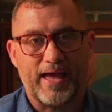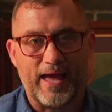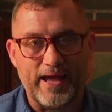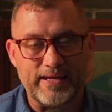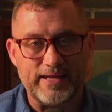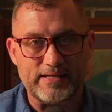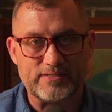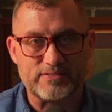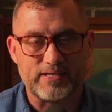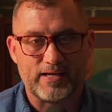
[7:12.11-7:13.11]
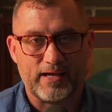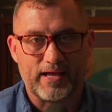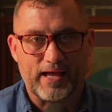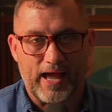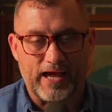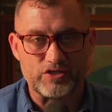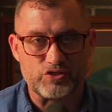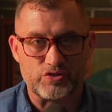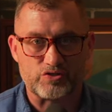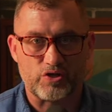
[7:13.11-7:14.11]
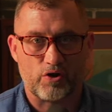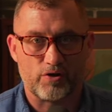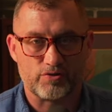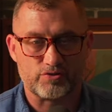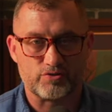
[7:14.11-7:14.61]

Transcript: 80s action stars